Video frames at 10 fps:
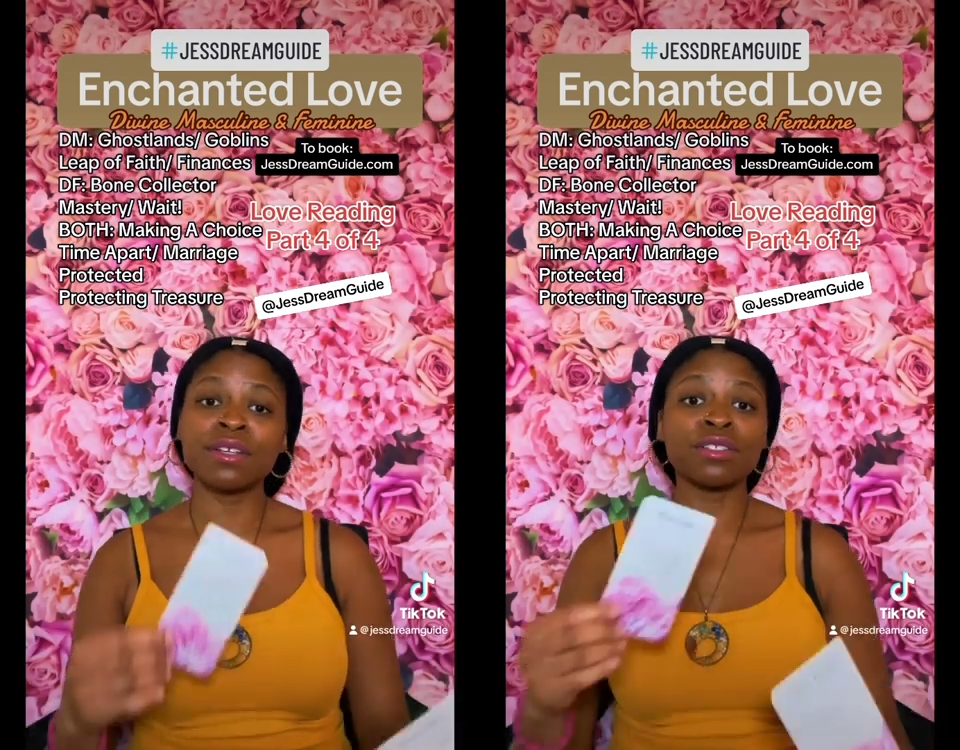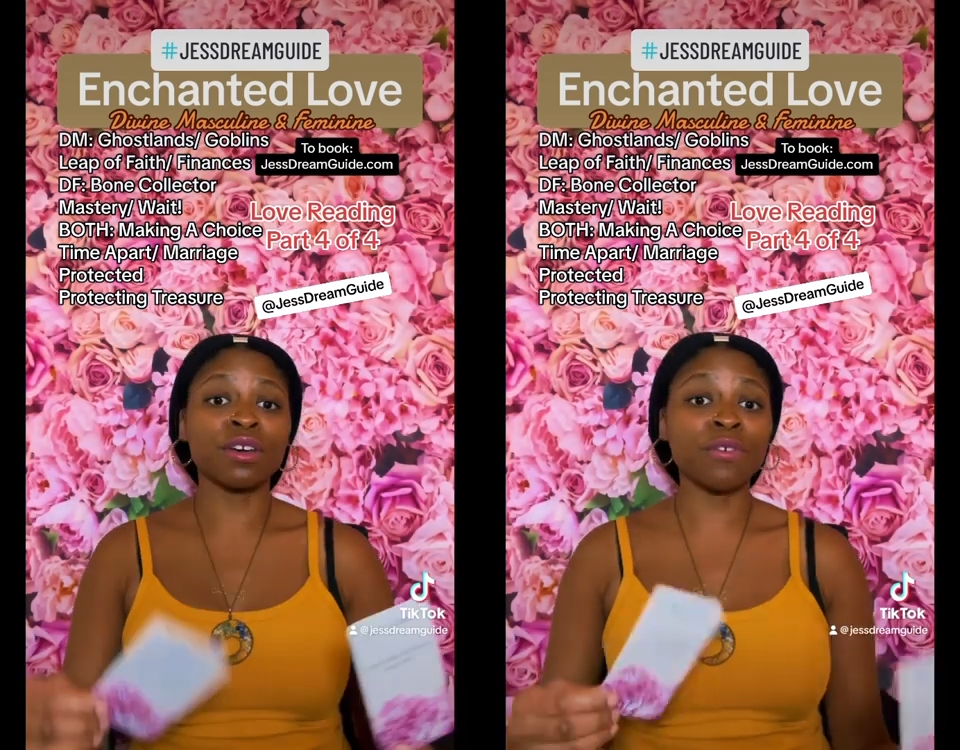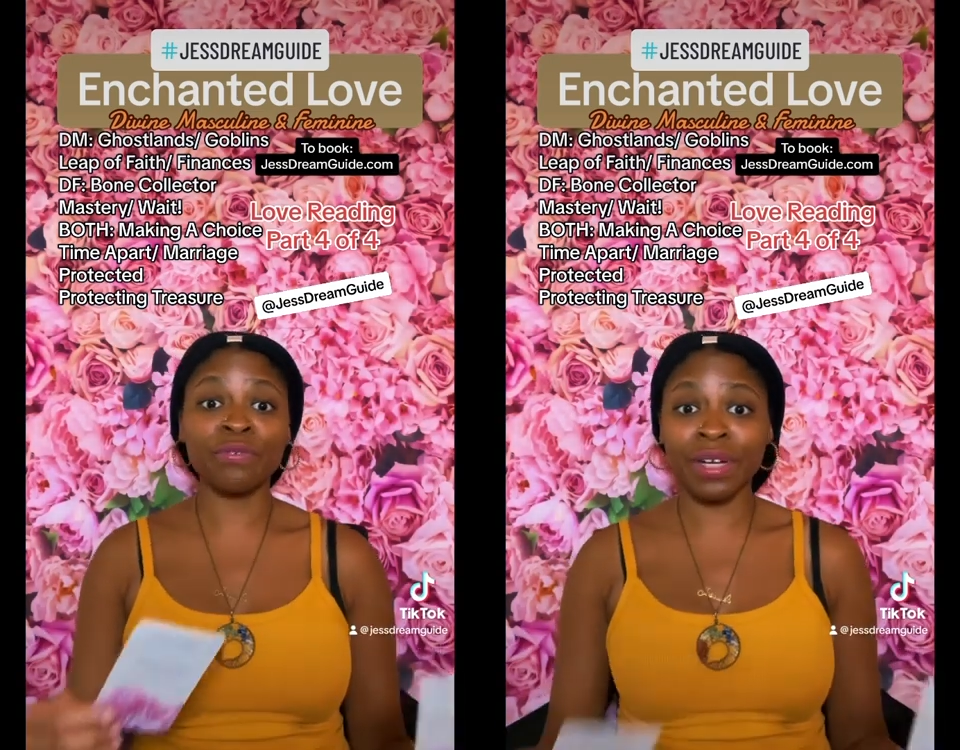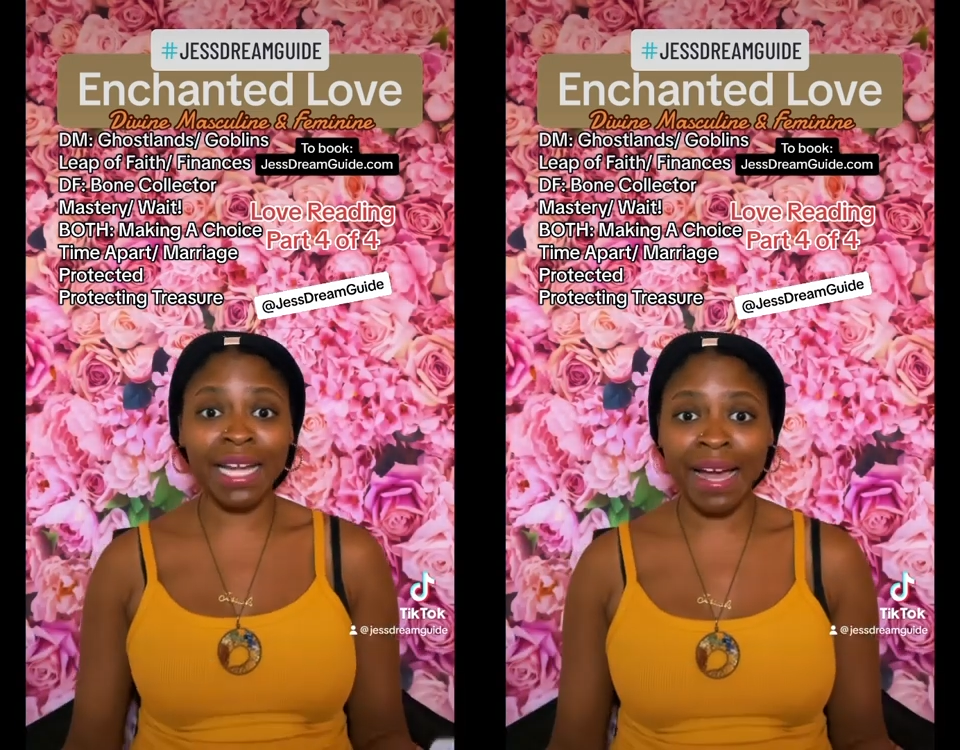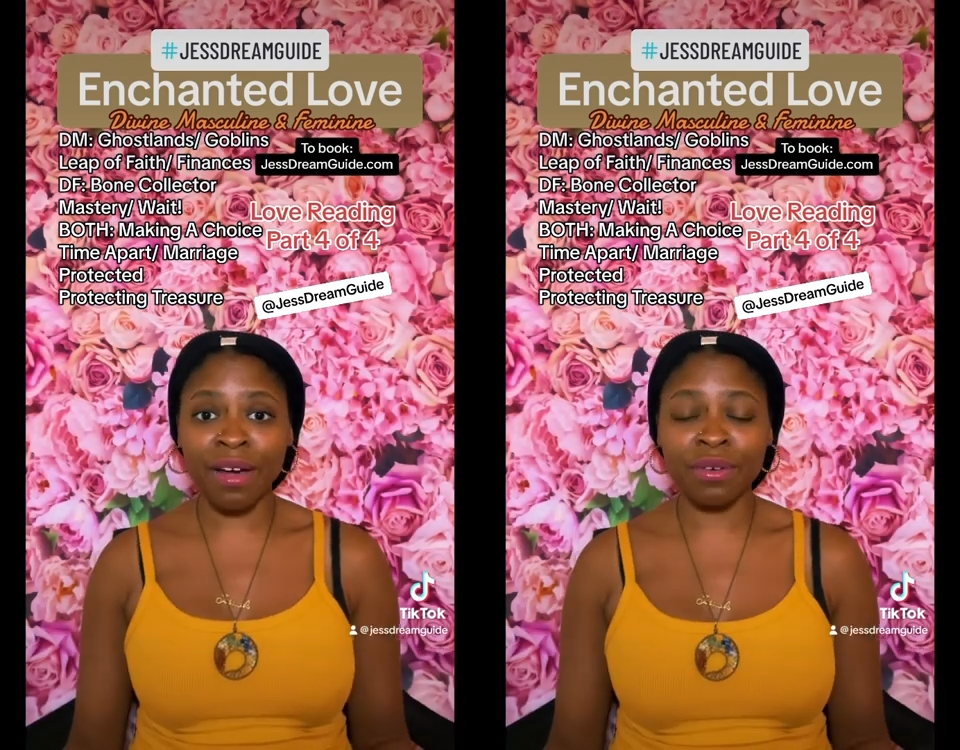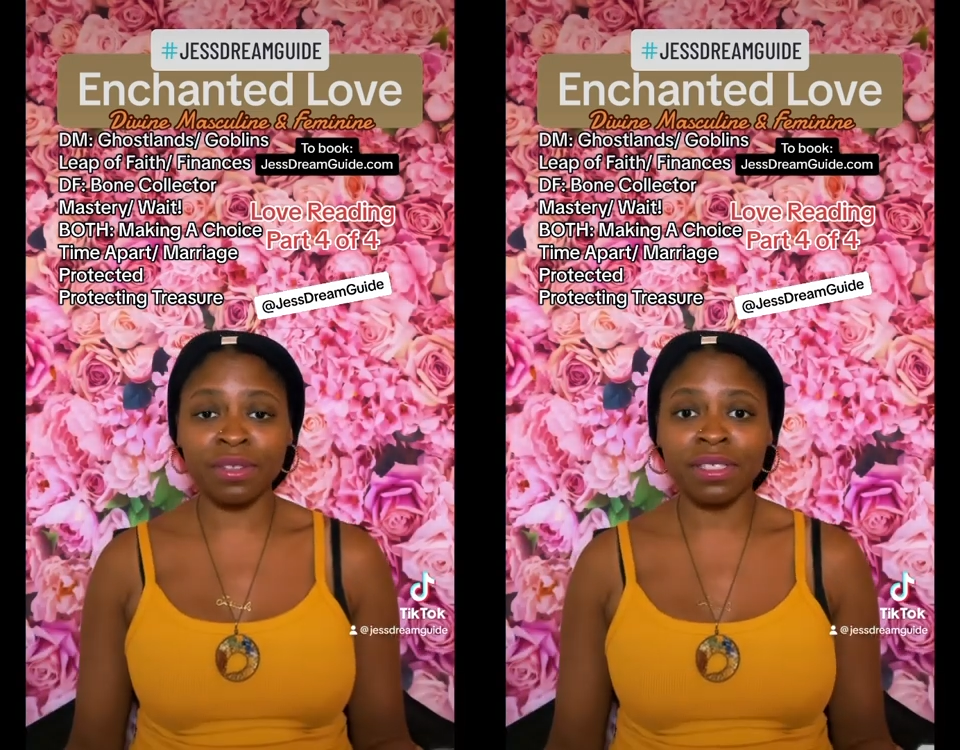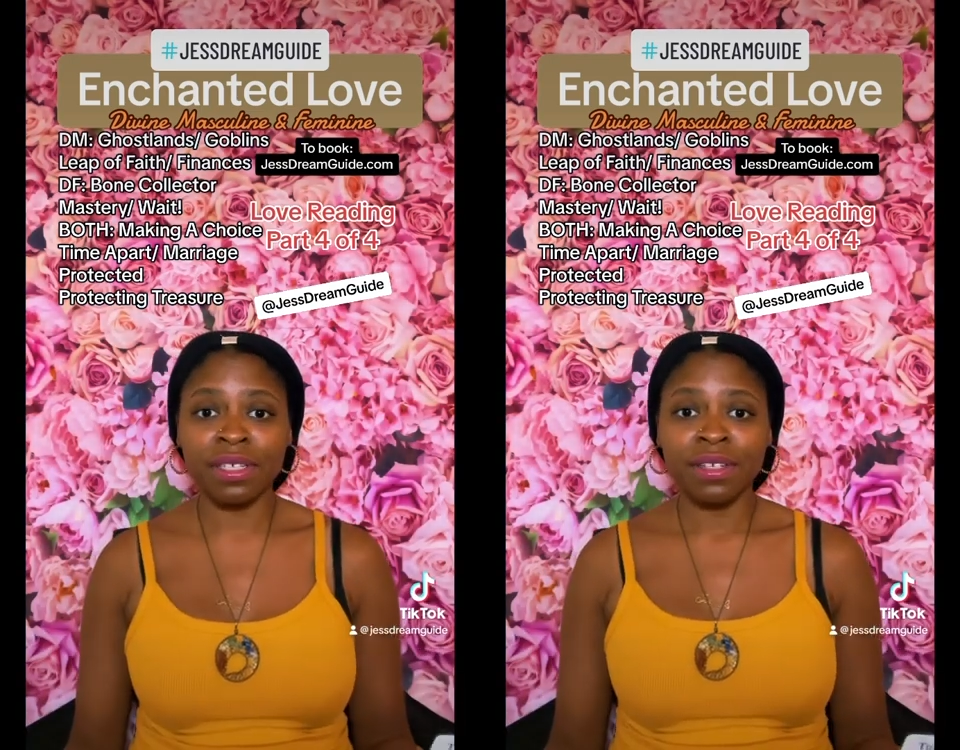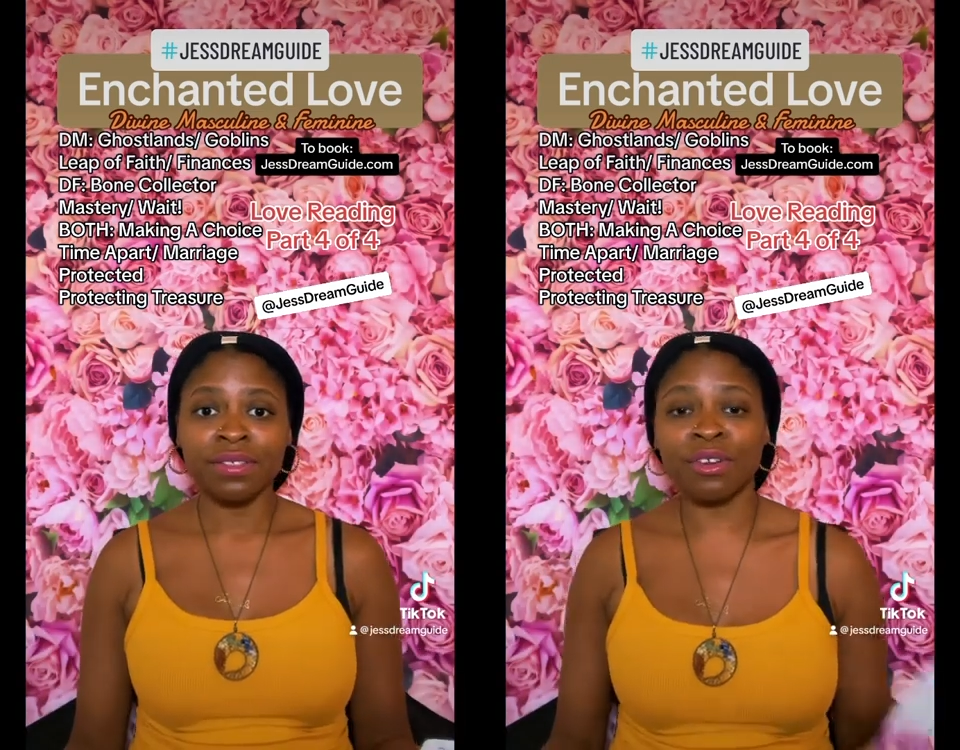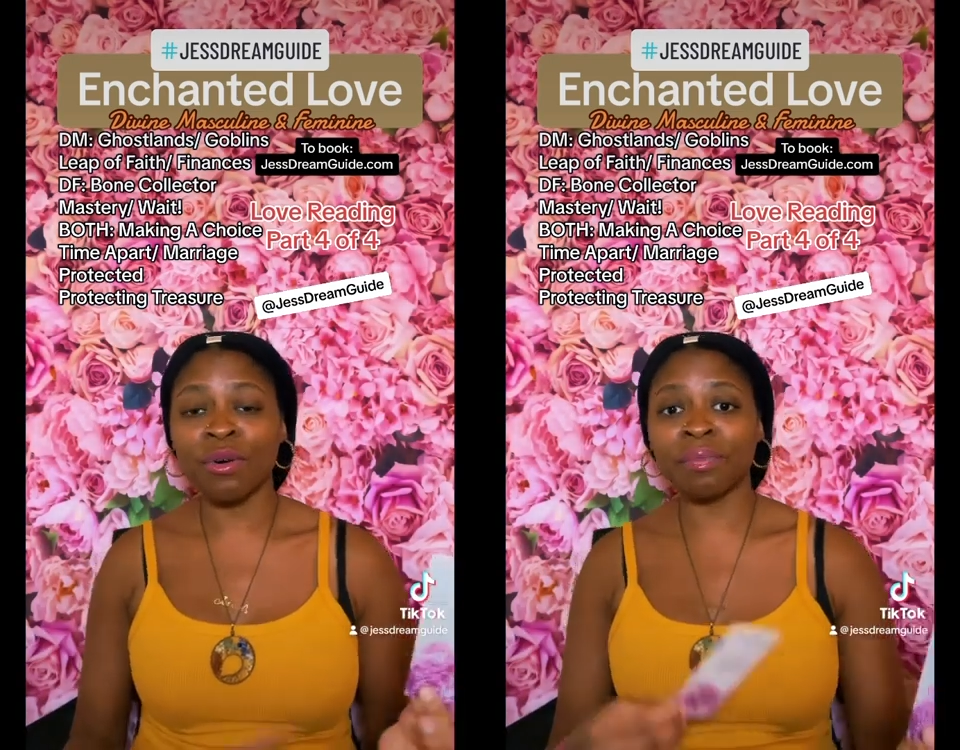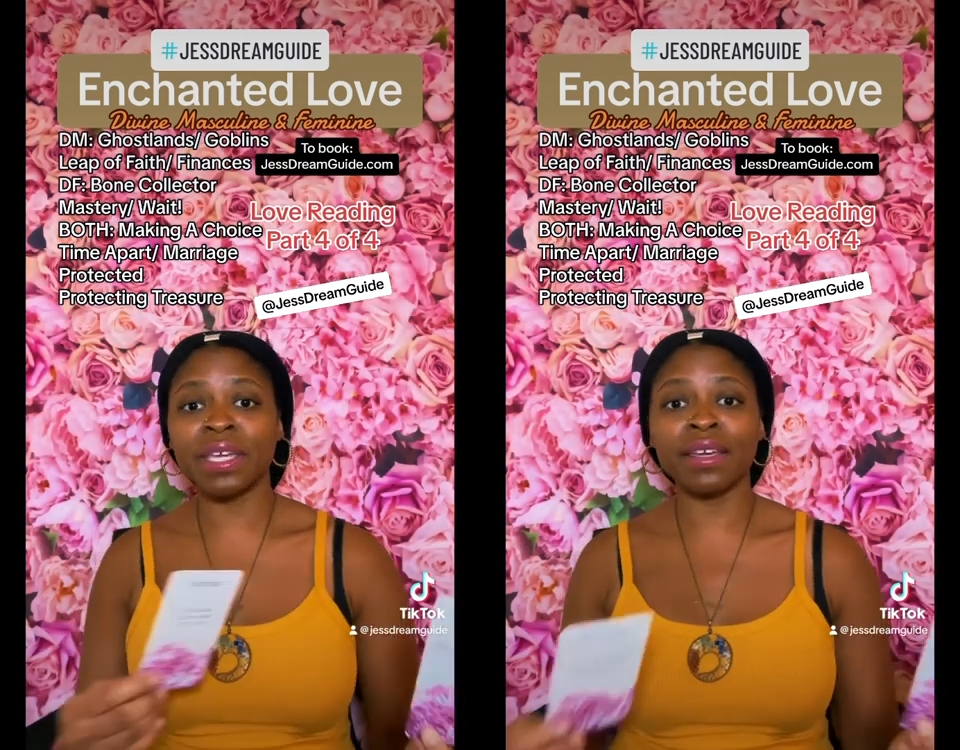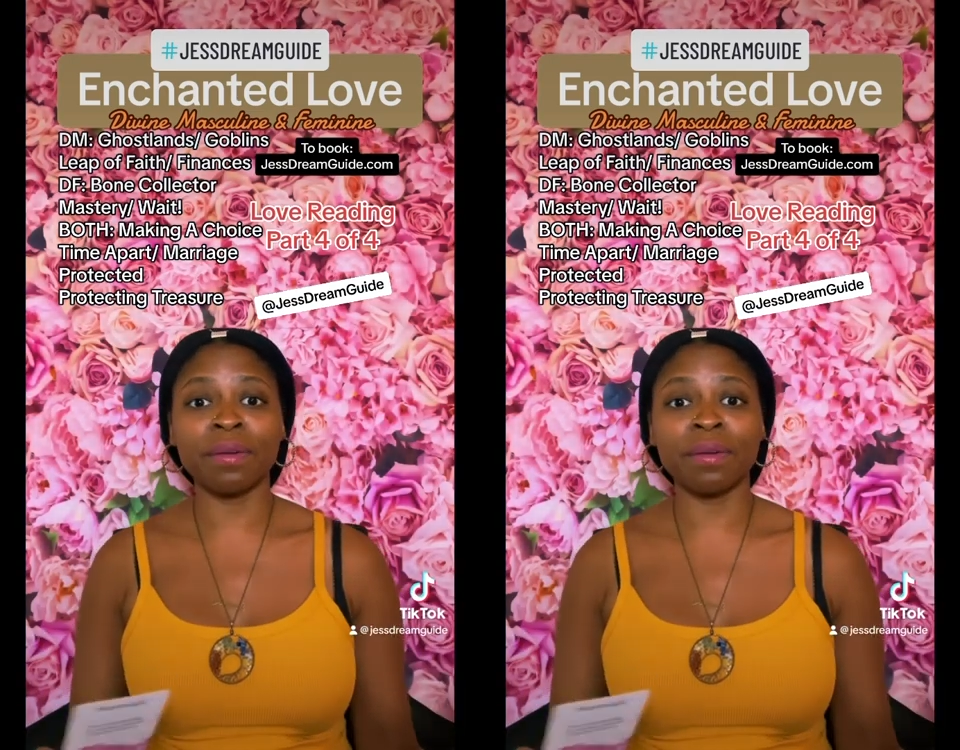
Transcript: Don't freak out don't be in